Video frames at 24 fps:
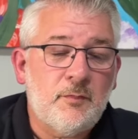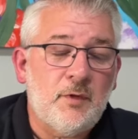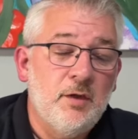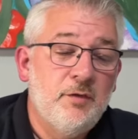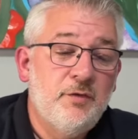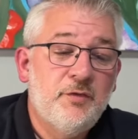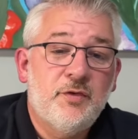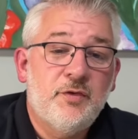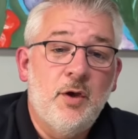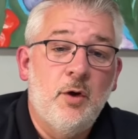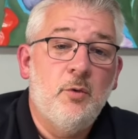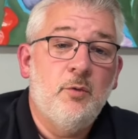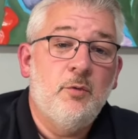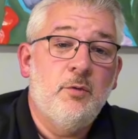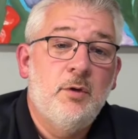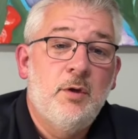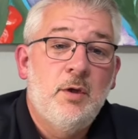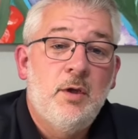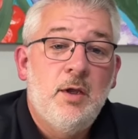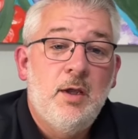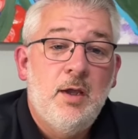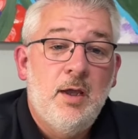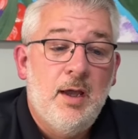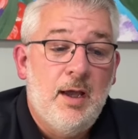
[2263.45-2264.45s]
So
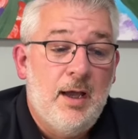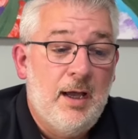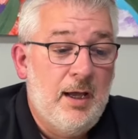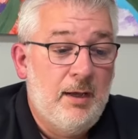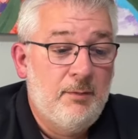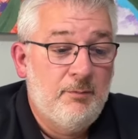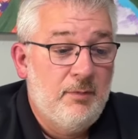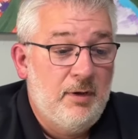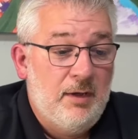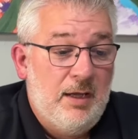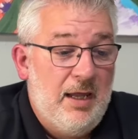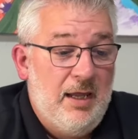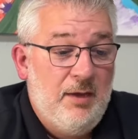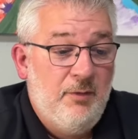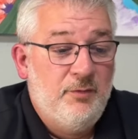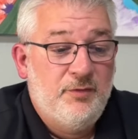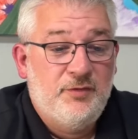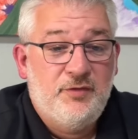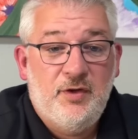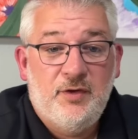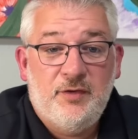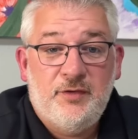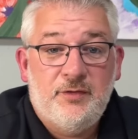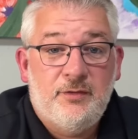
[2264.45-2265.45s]
it was
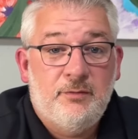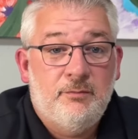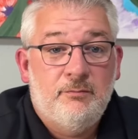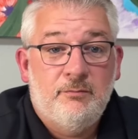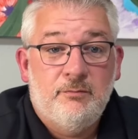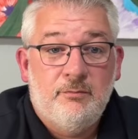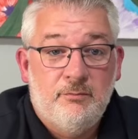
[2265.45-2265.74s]
just,